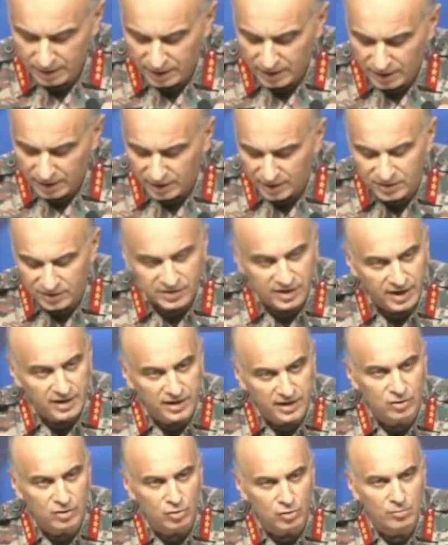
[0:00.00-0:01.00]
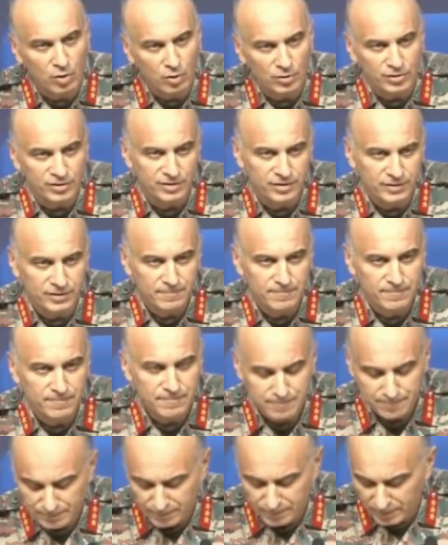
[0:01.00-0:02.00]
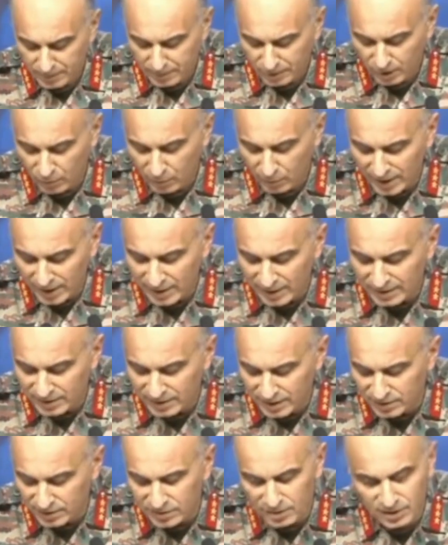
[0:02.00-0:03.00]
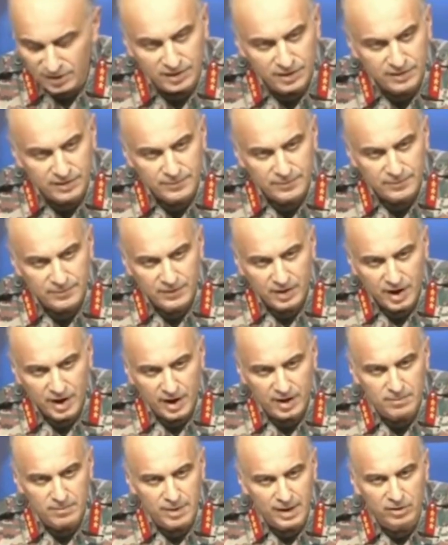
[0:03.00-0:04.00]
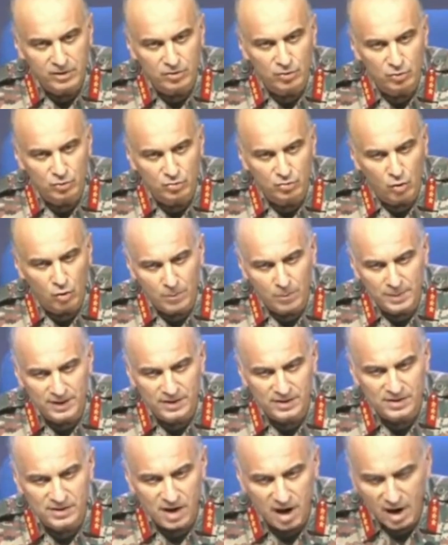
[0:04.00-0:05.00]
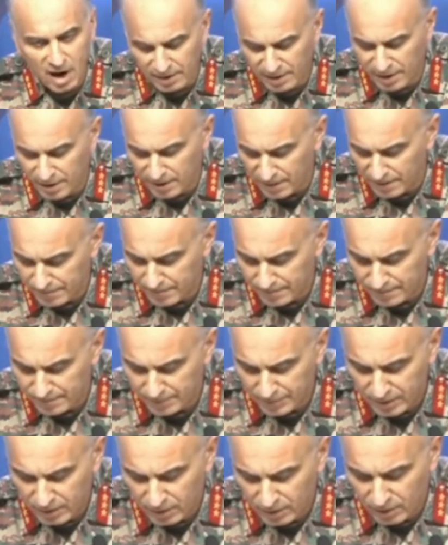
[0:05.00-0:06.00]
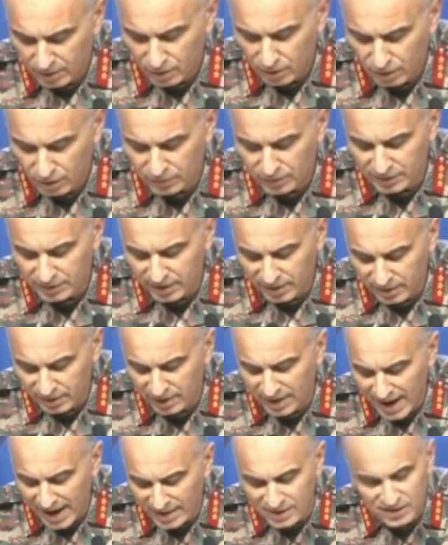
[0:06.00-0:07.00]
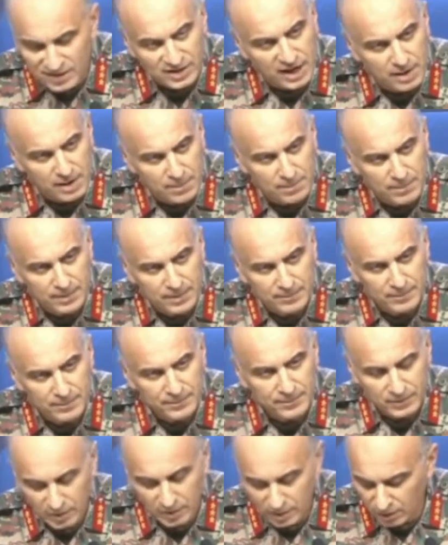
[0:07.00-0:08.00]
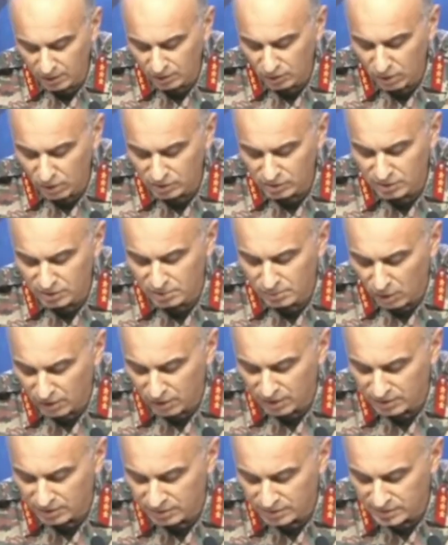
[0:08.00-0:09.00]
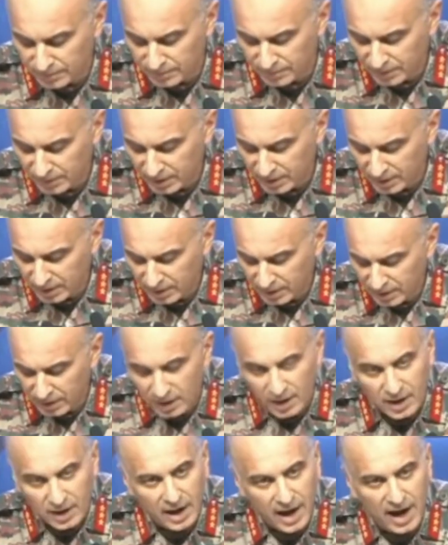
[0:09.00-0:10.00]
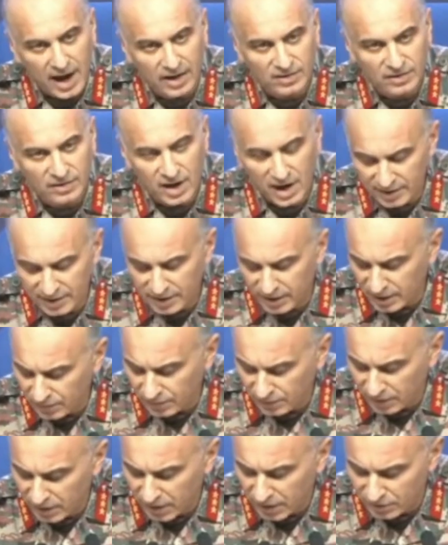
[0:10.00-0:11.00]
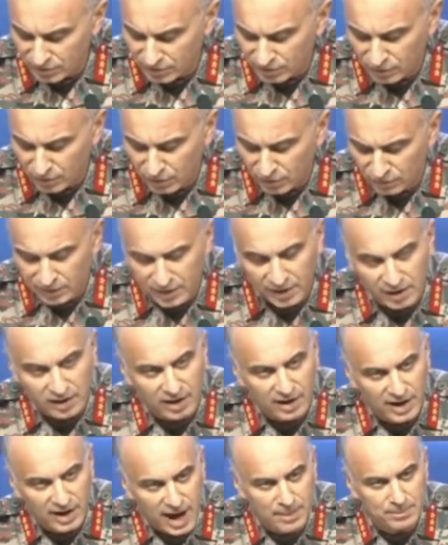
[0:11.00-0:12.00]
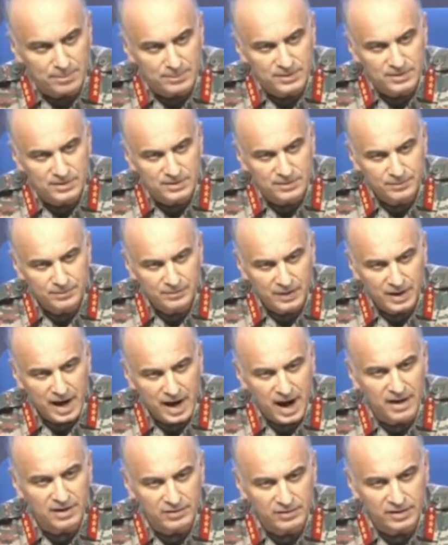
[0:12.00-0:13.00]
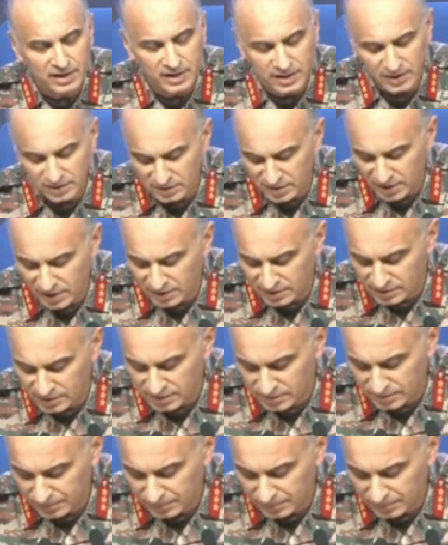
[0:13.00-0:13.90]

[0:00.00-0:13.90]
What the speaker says: It set into motion a very diligent and microscopic scarring of the terror landscape across the borders and the identification of terror camps and training sites.